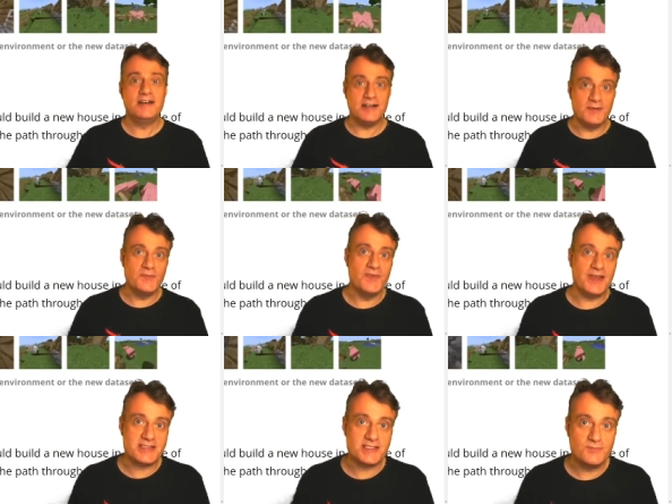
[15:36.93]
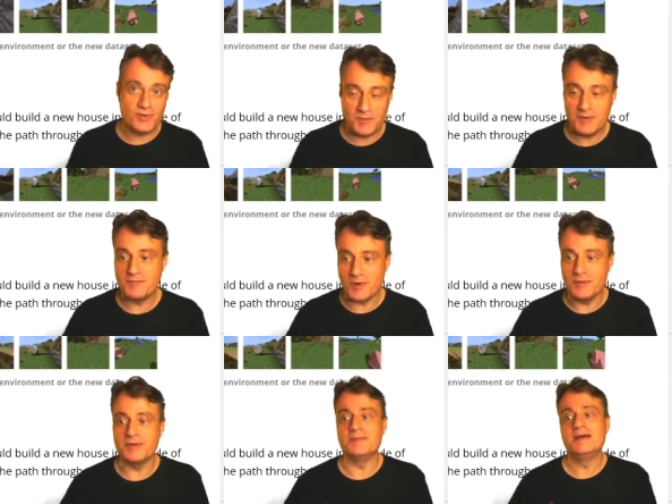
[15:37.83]
um, that's a proper
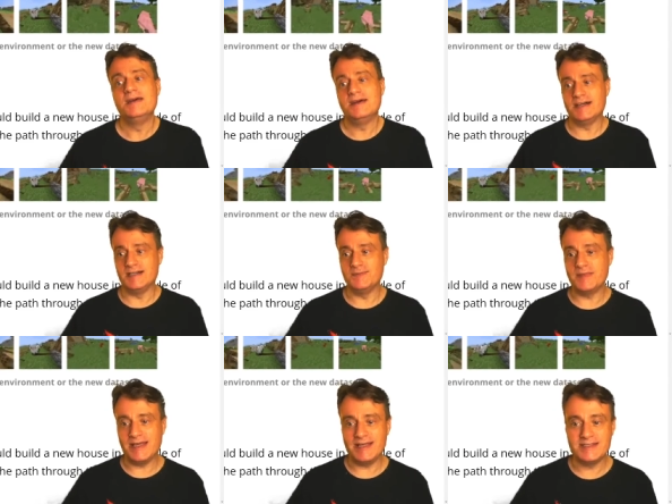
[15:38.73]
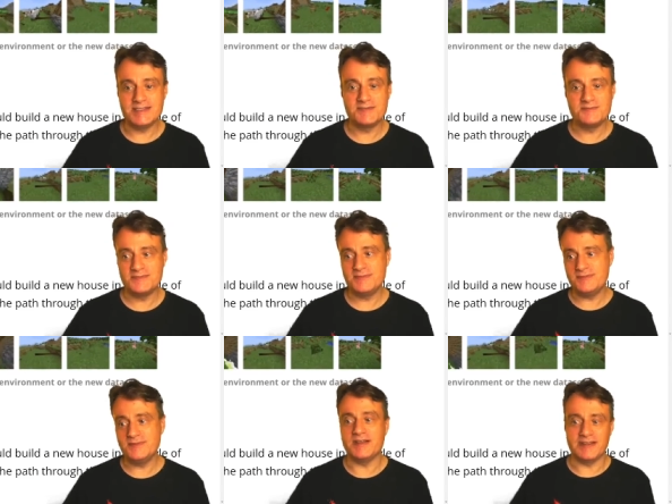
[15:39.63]
problem. Um, and,
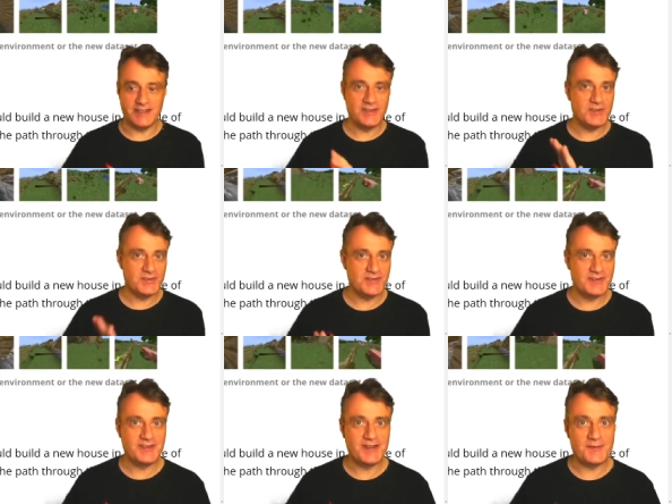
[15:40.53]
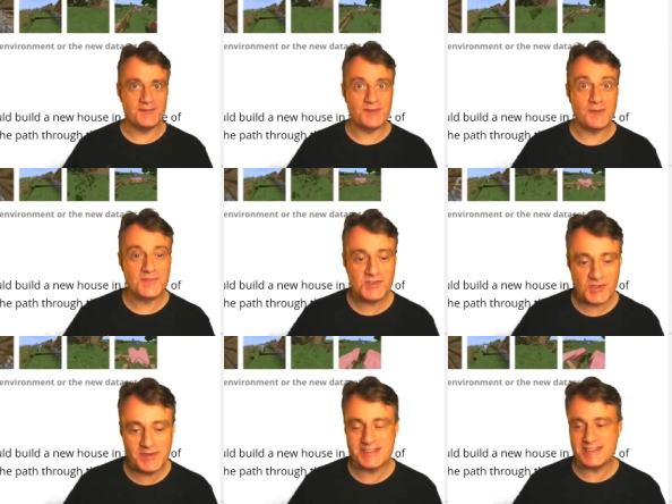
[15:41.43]
well, I'm sure
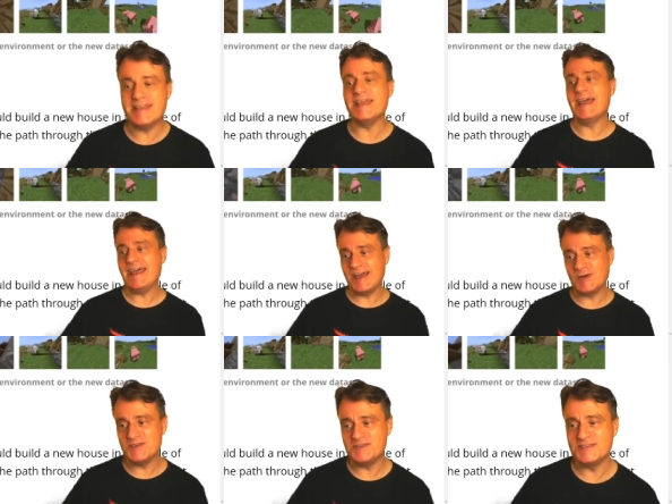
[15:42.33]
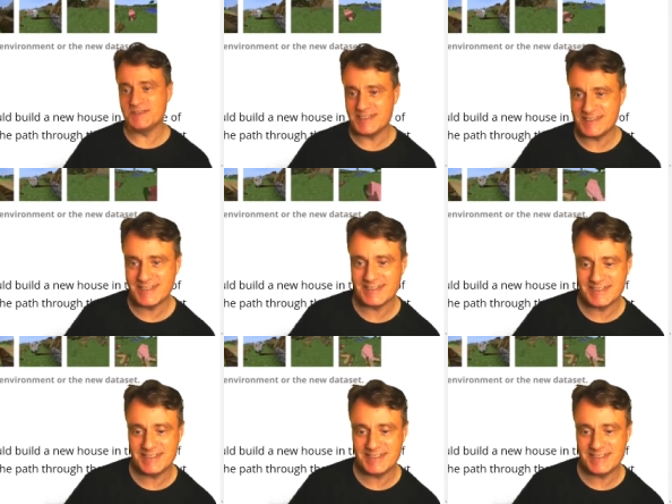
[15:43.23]
we'll see how difficult this task